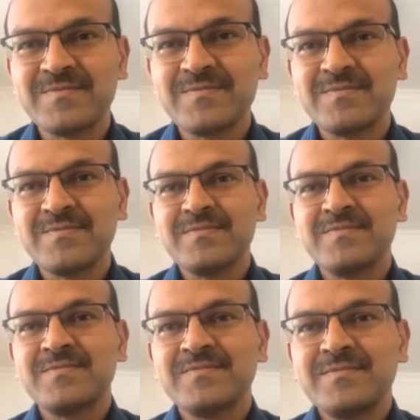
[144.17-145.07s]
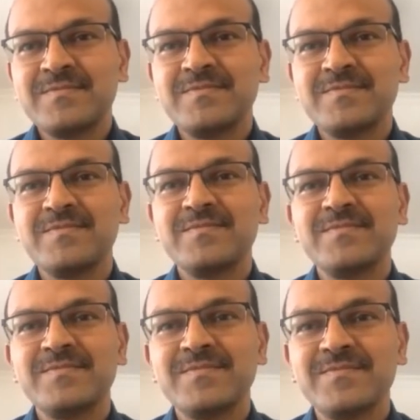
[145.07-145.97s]

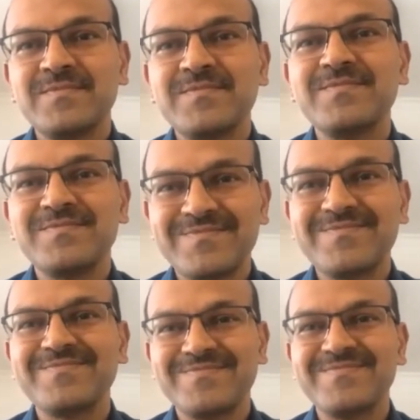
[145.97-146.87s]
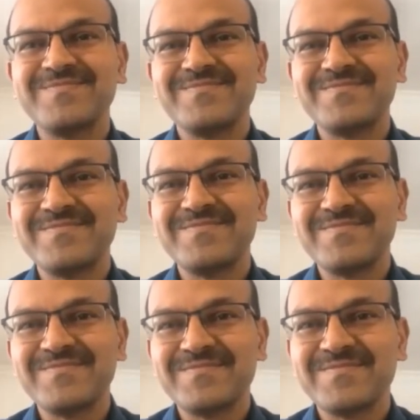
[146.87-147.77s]

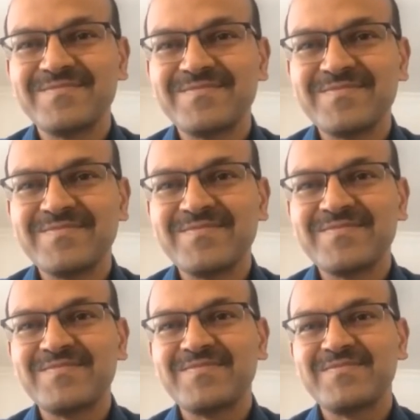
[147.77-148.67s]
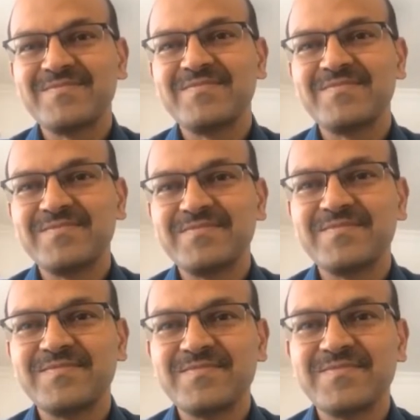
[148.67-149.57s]

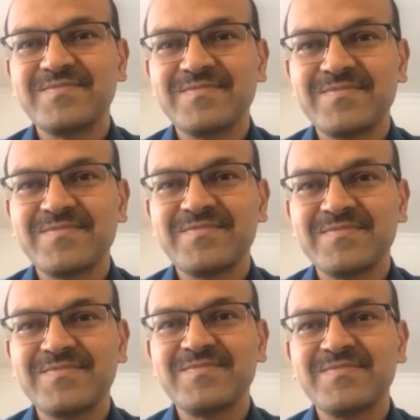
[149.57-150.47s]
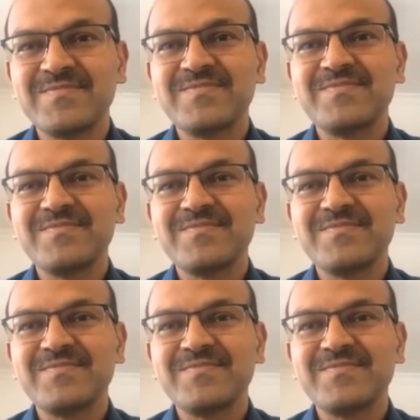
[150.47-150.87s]
[no speech]